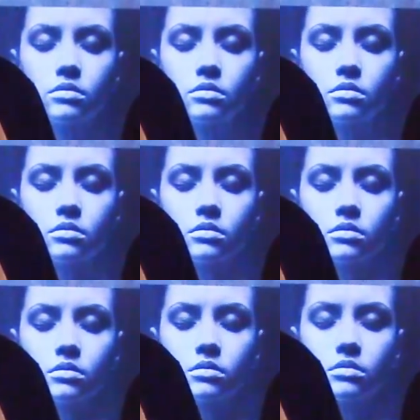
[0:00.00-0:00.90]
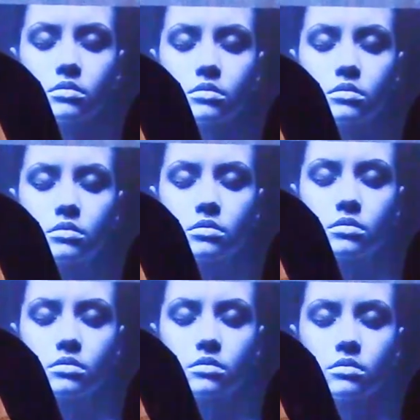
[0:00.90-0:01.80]

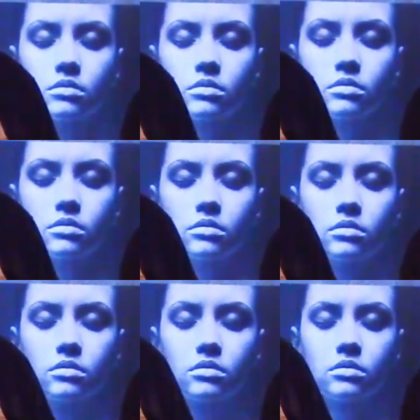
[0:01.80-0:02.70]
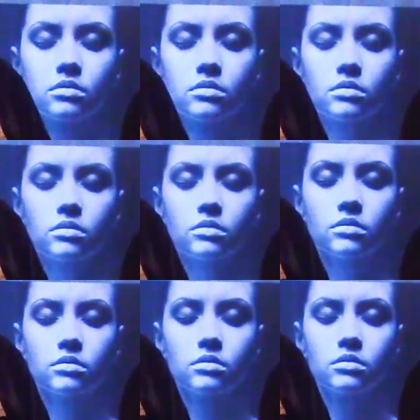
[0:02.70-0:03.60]

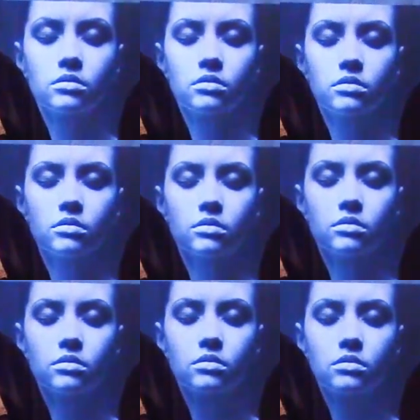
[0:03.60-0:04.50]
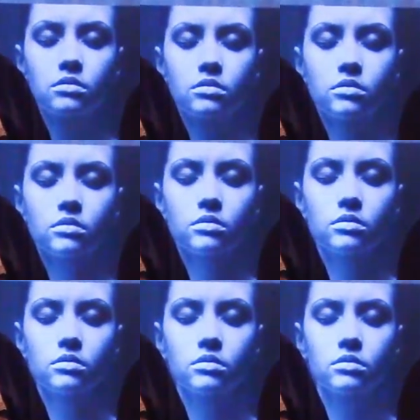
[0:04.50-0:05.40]

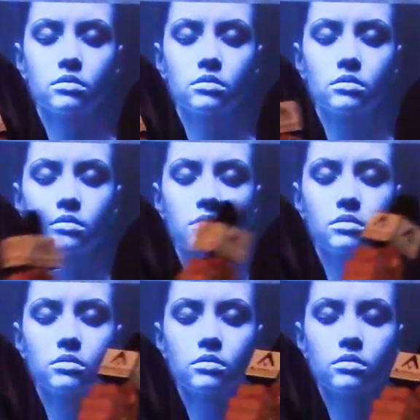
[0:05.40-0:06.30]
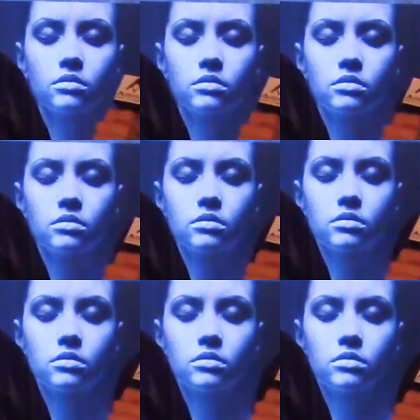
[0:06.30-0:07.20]

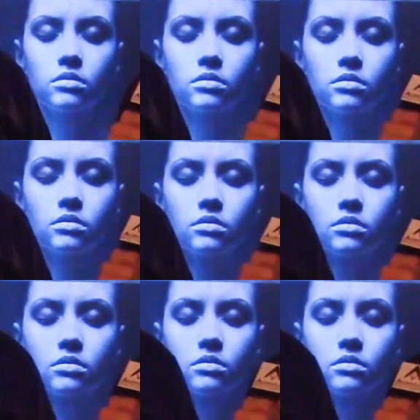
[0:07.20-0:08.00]
No words are spoken by the person on screen.